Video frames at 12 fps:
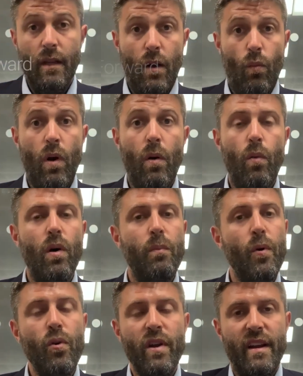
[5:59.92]
Well,
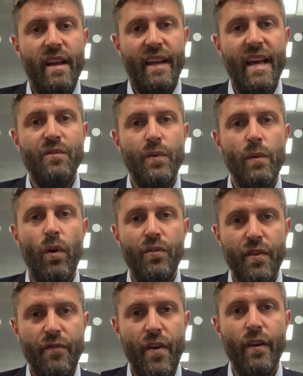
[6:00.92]
boringly, I guess, we want
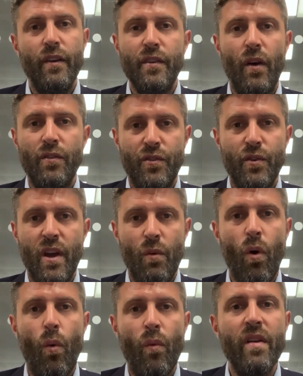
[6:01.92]
to focus on doing
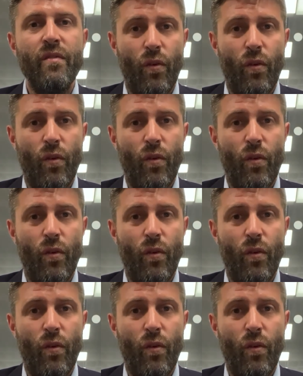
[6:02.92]
what we've